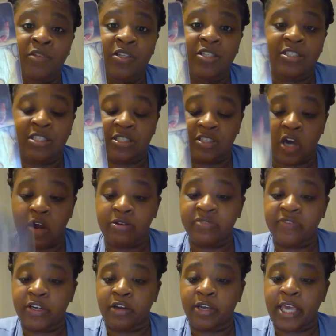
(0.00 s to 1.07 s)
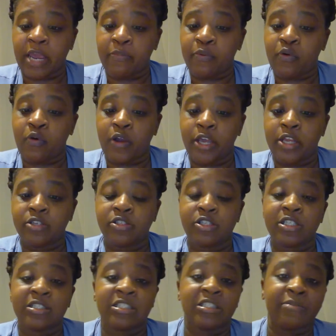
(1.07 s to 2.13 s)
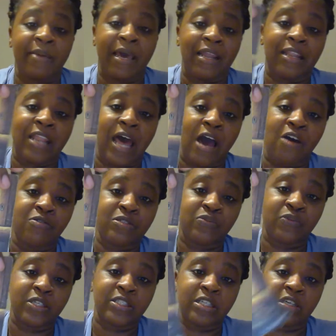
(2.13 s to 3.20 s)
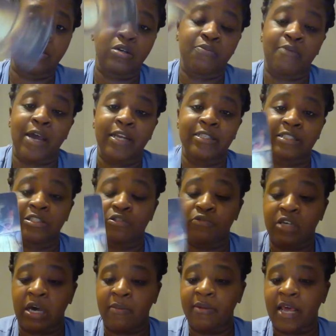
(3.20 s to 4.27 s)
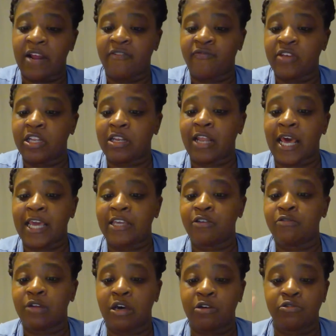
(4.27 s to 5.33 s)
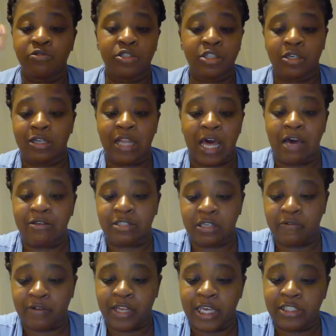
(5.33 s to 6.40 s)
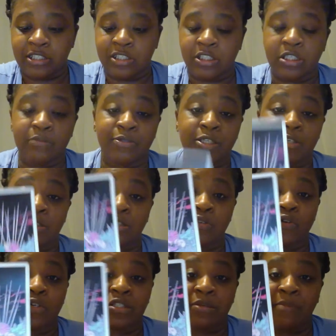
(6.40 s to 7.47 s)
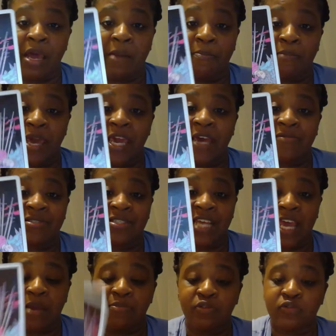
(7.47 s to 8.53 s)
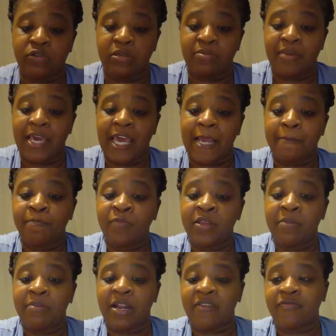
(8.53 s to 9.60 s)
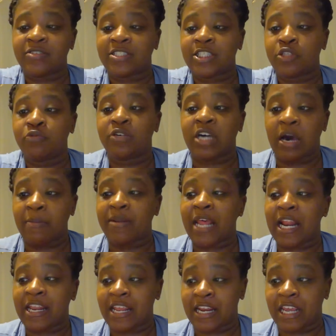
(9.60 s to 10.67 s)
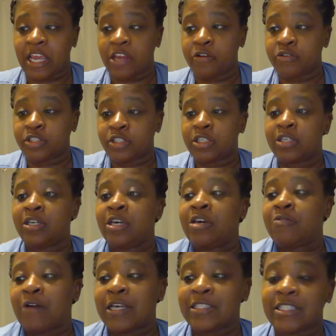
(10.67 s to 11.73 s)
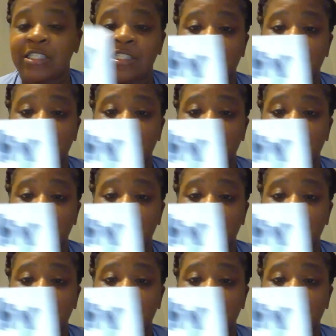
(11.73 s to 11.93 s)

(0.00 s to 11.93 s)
This is Taurus, Virgo, Capricorn energy. This is about loss when it's in the upright. This is you coming out of feeling like, you know, you took a loss in a relationship. Ten of Swords, somebody may have stabbed you in the back, but I see you coming out of that energy. I see